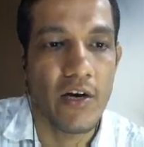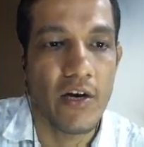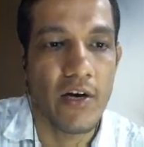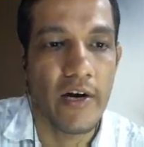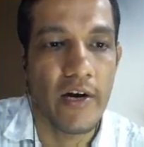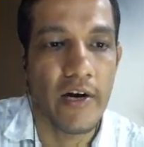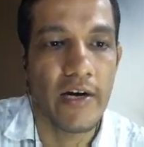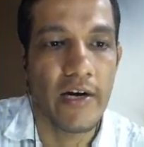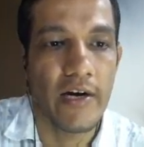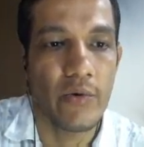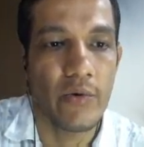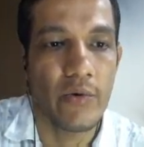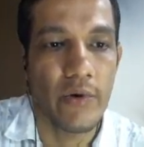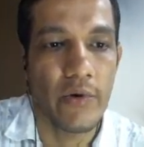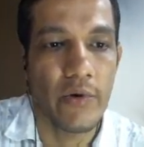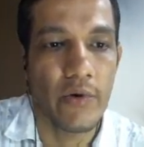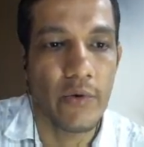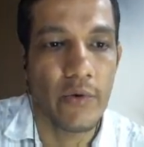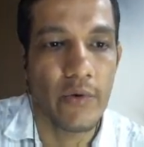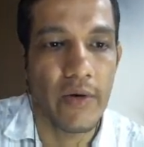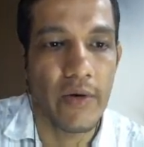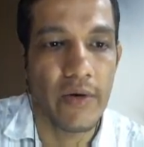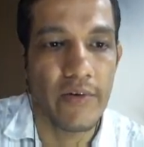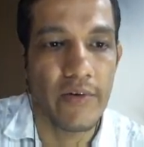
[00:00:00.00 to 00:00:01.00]
Already I told you
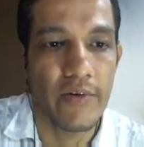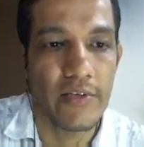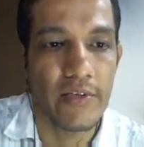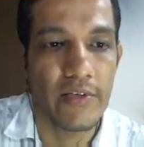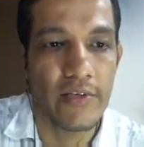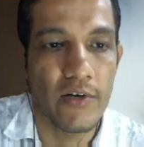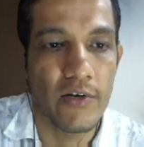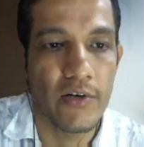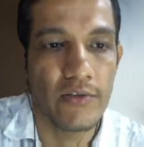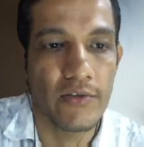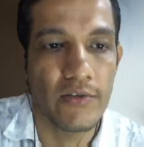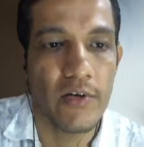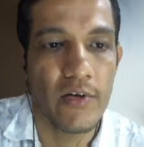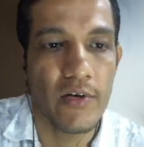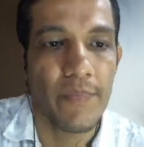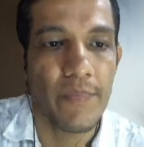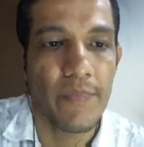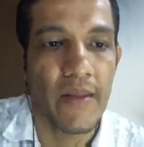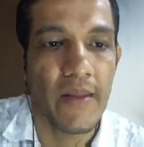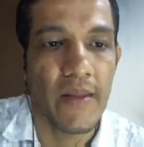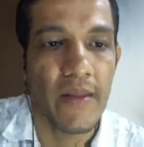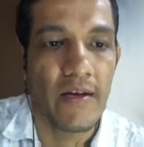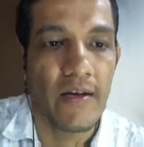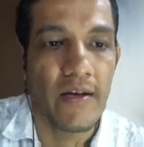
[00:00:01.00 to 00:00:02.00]
previously also,
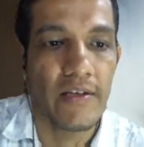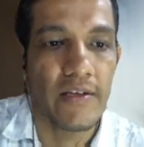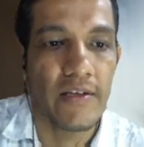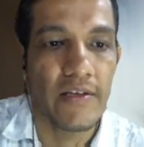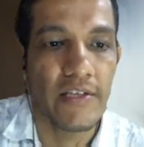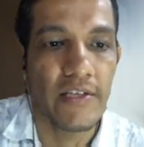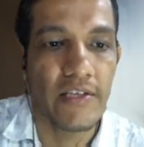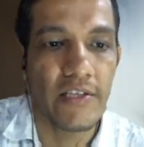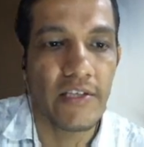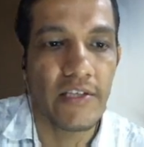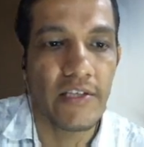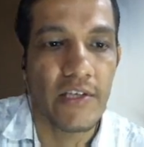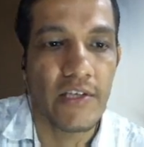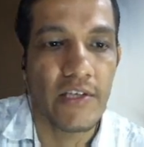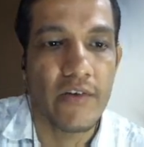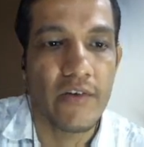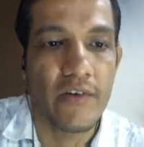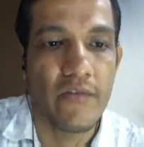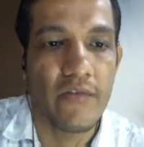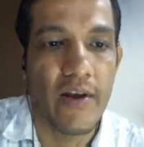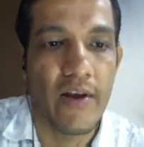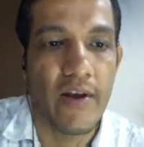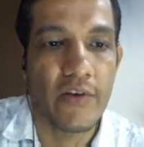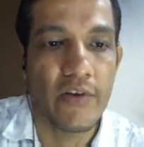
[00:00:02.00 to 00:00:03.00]
this is
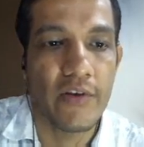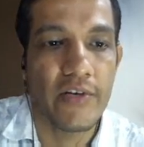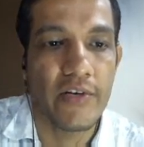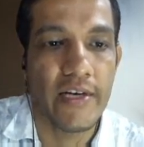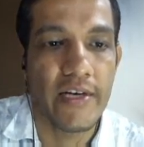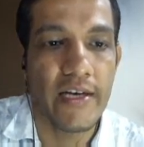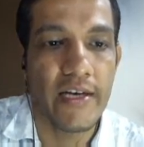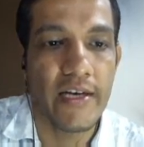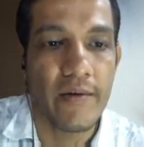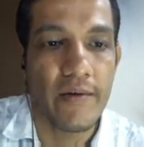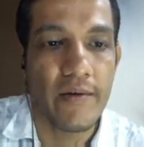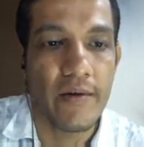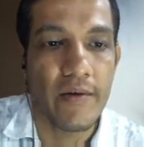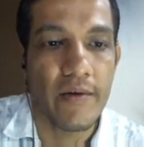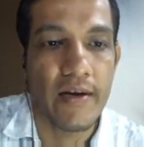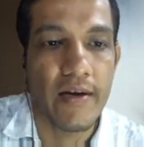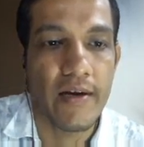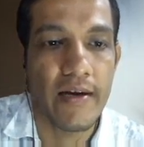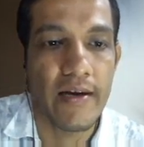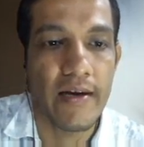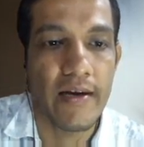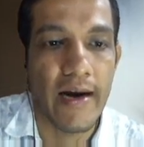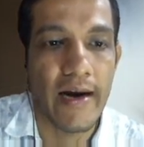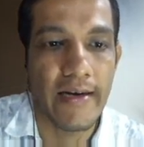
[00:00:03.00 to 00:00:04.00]
velocity
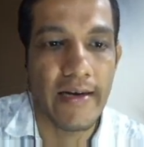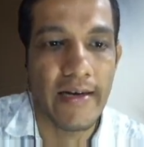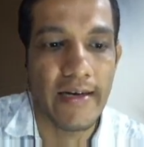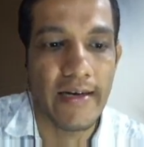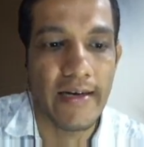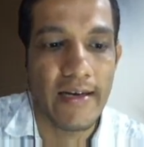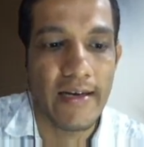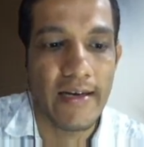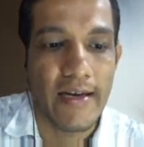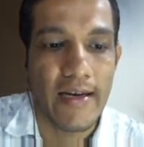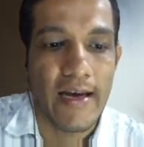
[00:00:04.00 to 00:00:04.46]
gradient.